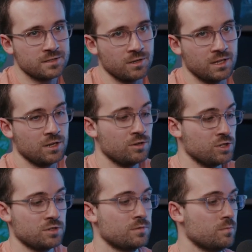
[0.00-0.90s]
So then you
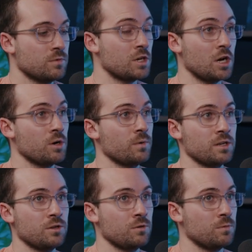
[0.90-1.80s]
just go
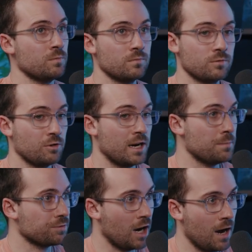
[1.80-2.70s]
and you create
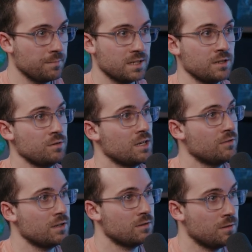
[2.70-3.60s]
a prompt and you
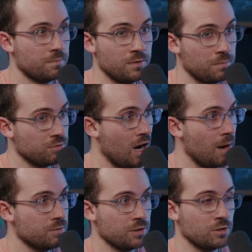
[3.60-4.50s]
give it the
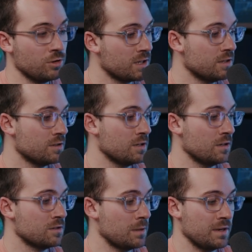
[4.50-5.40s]
prompt, or you look
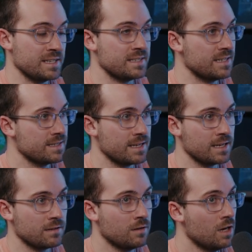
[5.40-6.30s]
into some
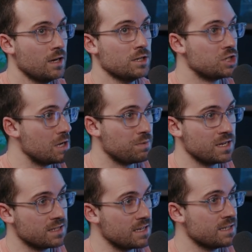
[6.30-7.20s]
existing
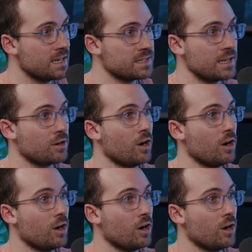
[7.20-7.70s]
GPTs, as they